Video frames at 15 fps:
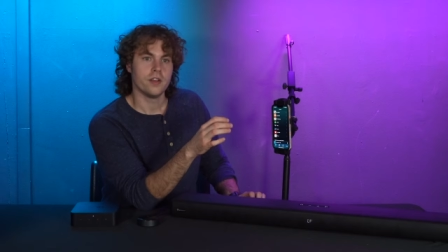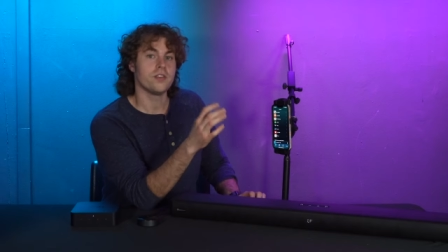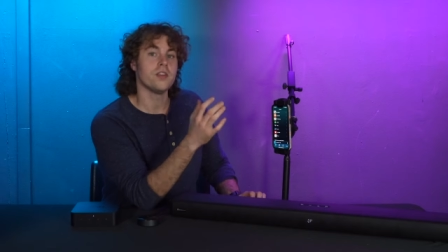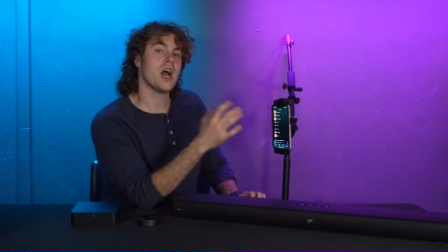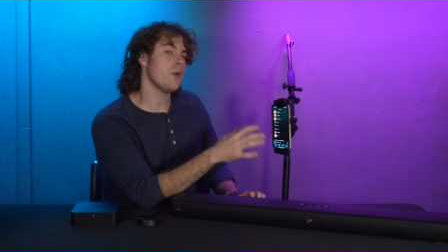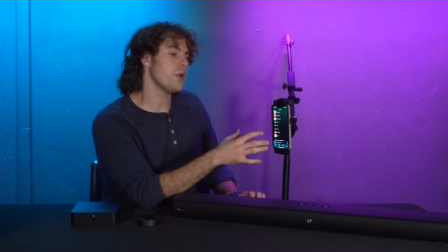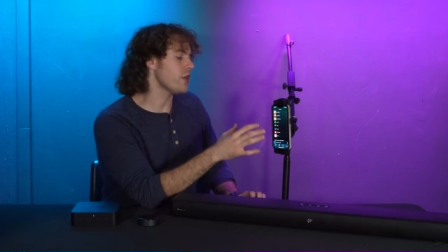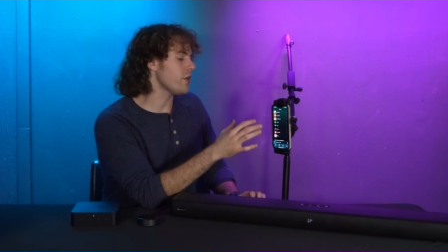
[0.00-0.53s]
So
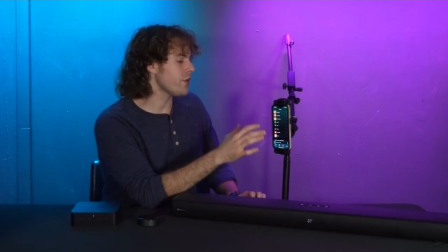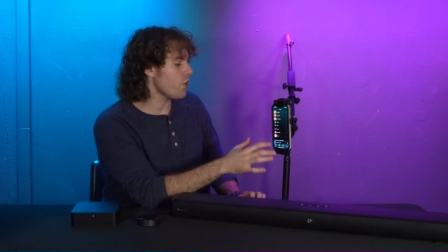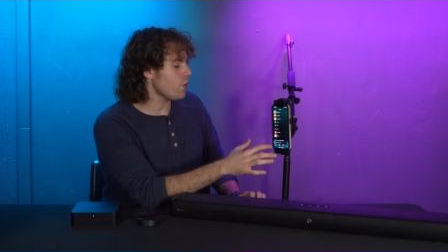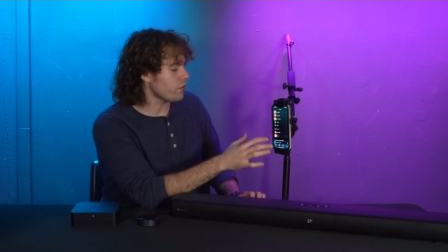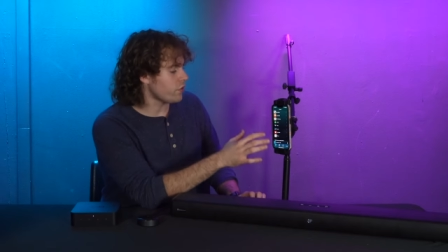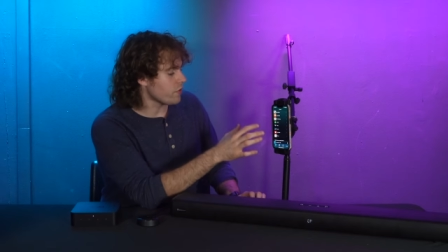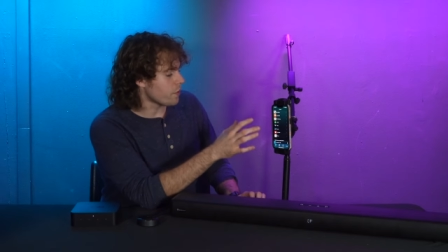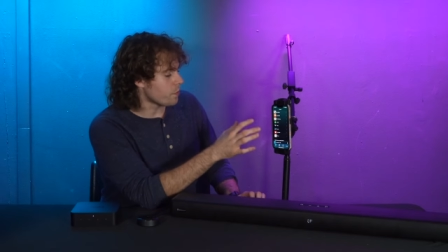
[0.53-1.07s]
now we can
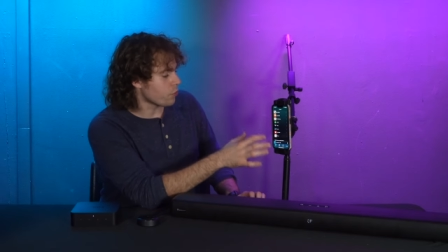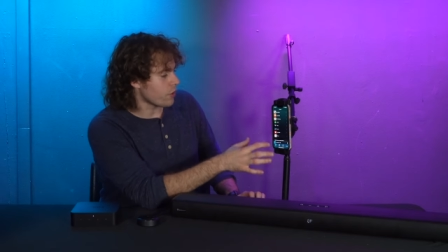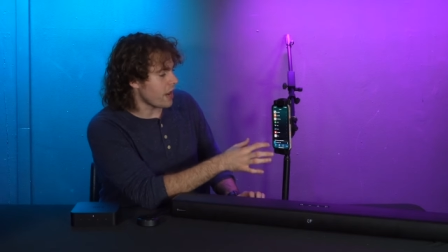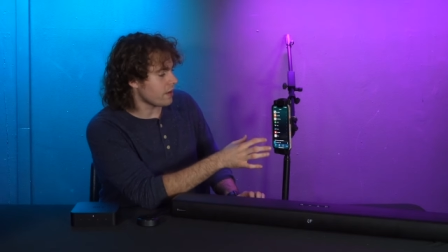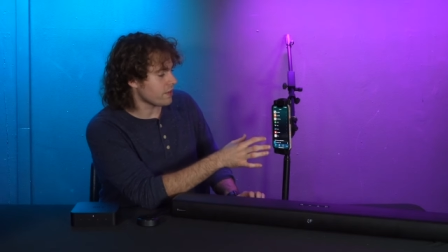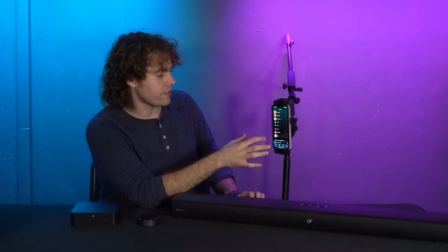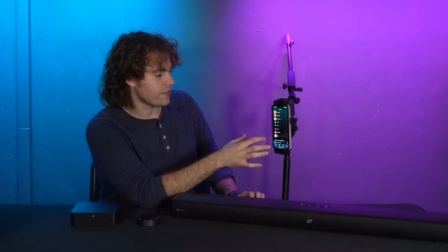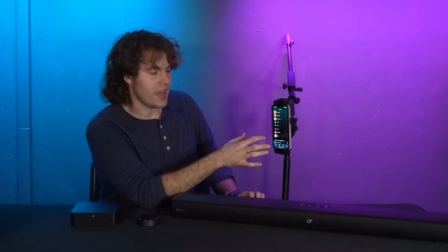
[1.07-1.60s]
go to the
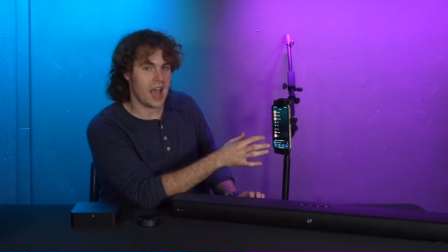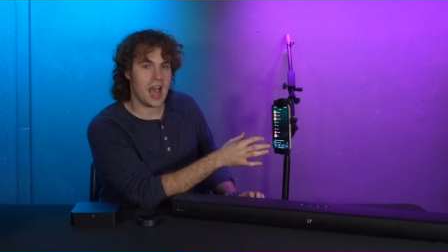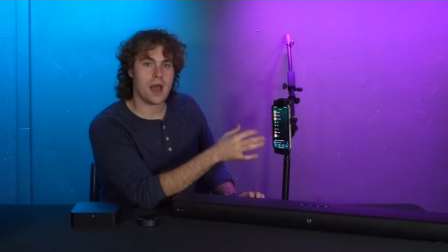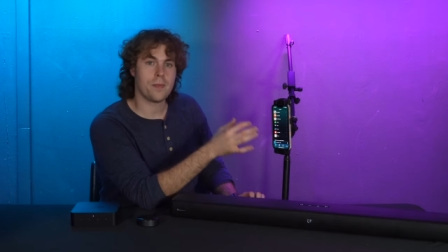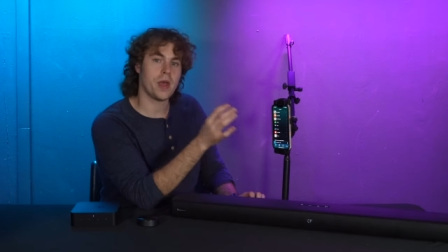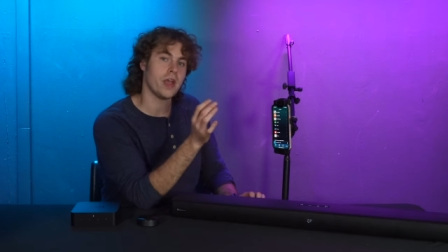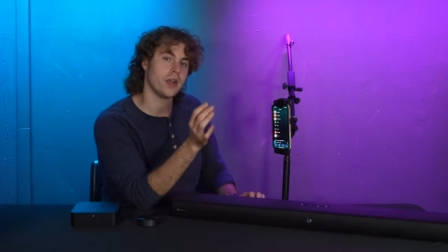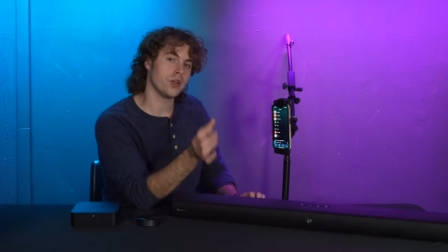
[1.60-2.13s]
browse
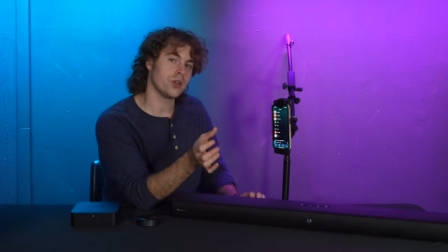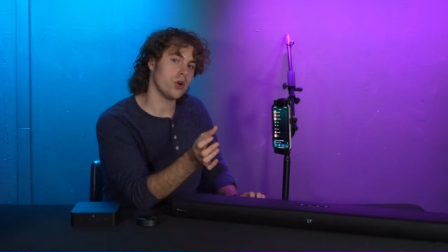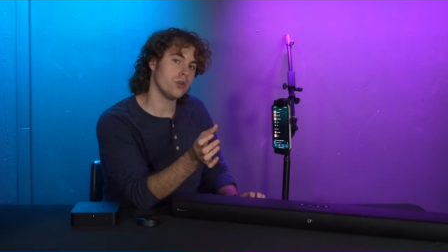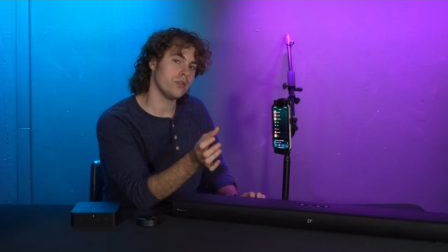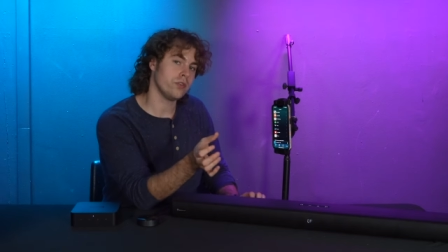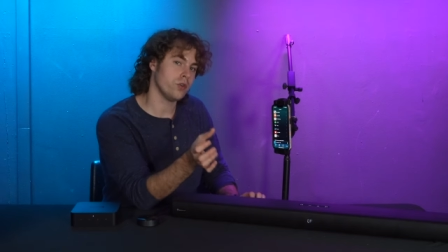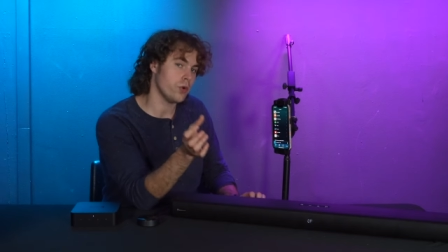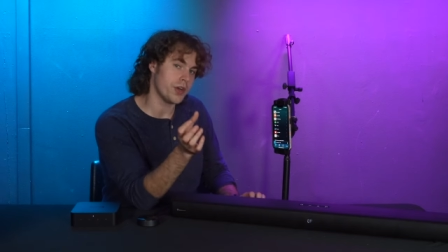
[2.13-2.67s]
tab and
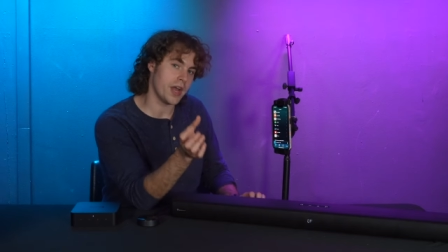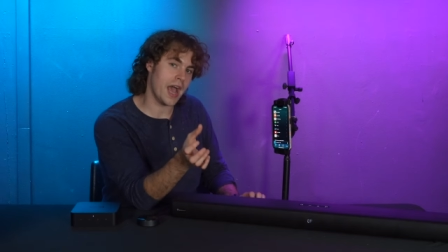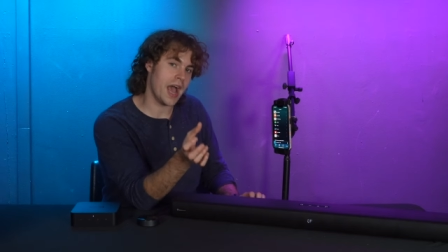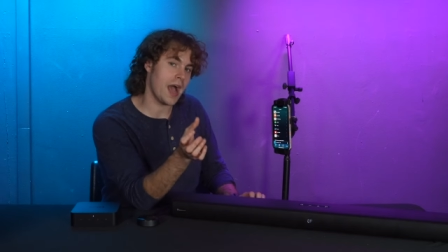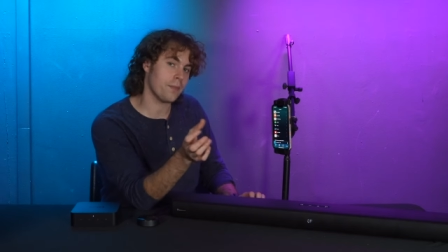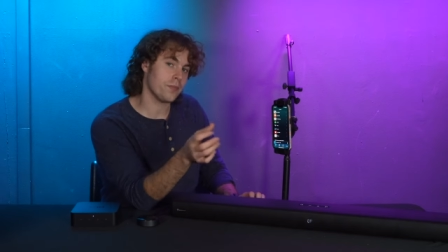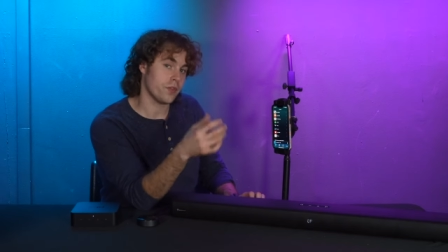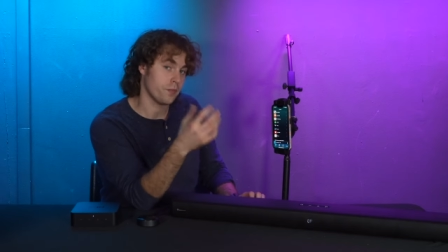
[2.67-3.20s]
go to an
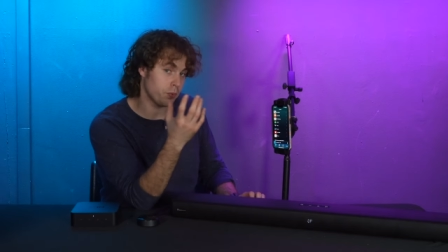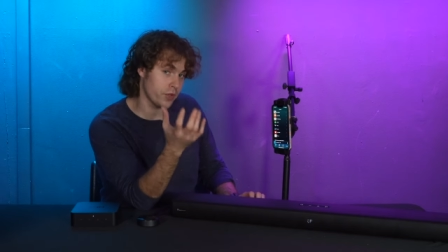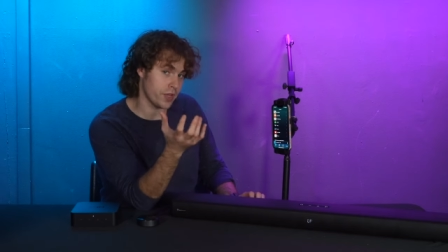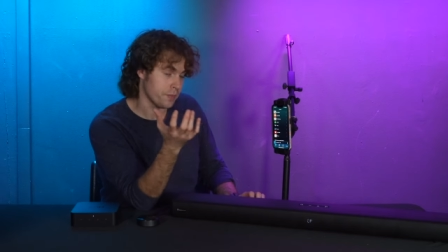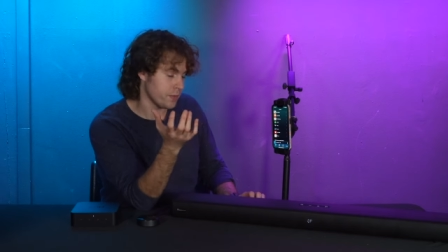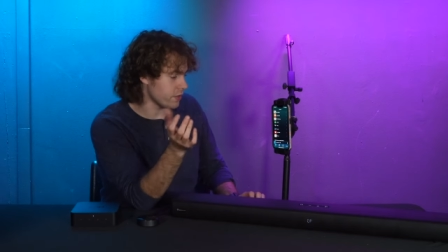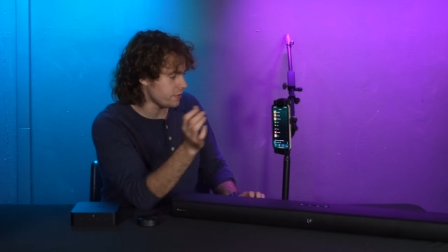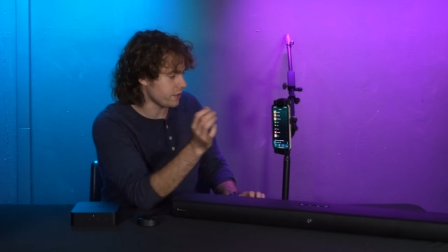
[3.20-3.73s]
app to
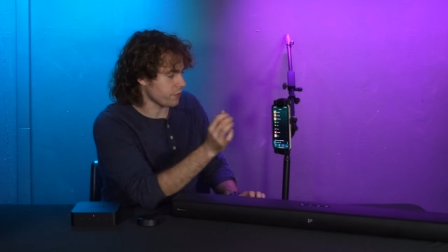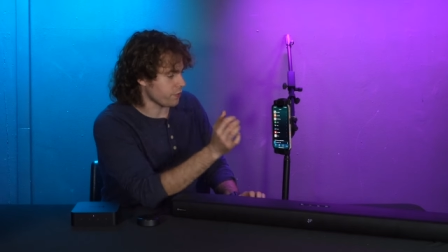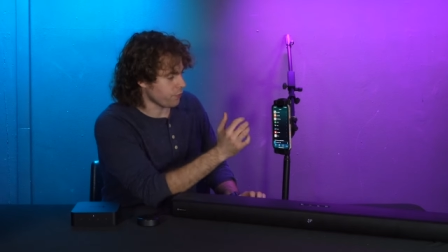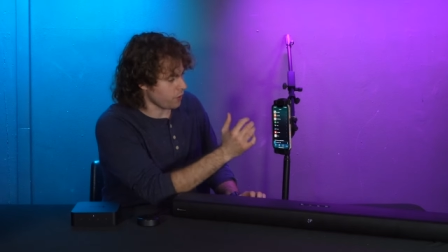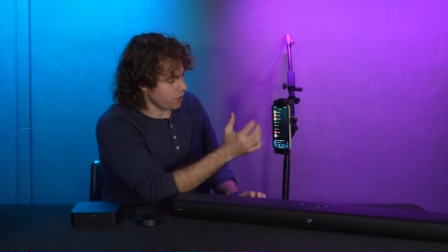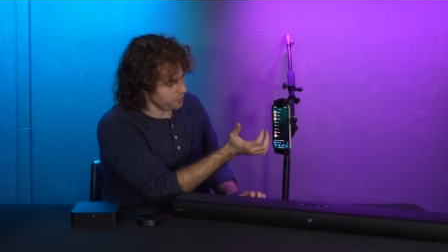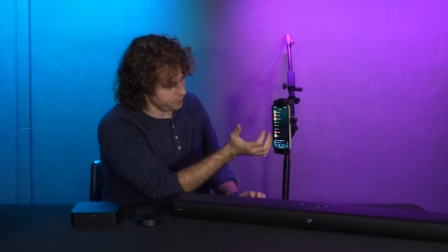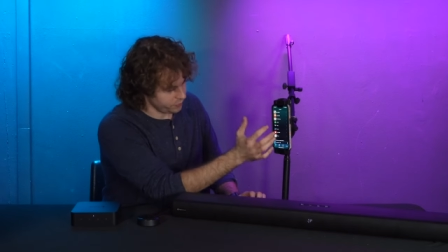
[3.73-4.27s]
play music
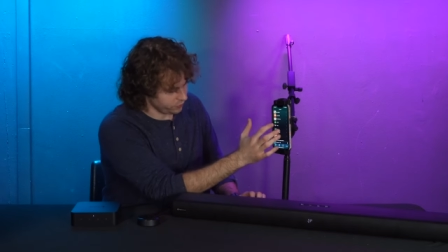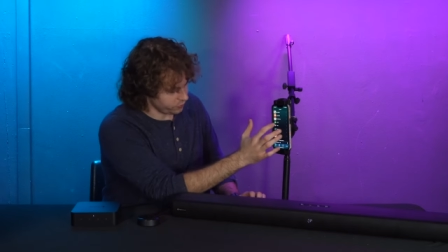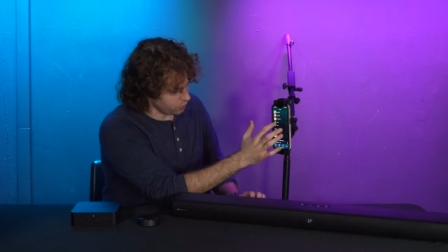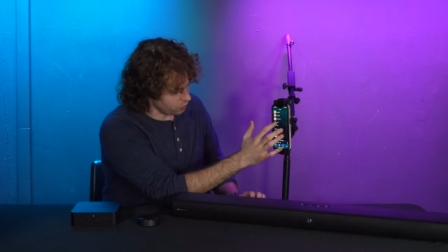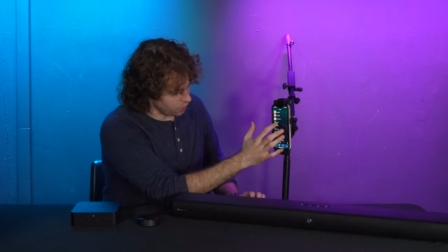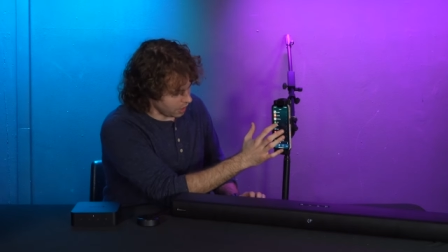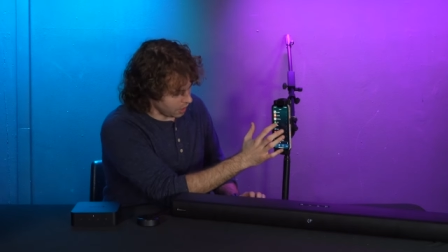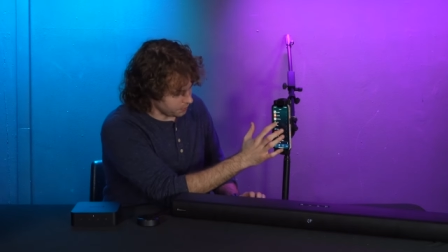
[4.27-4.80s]
from. So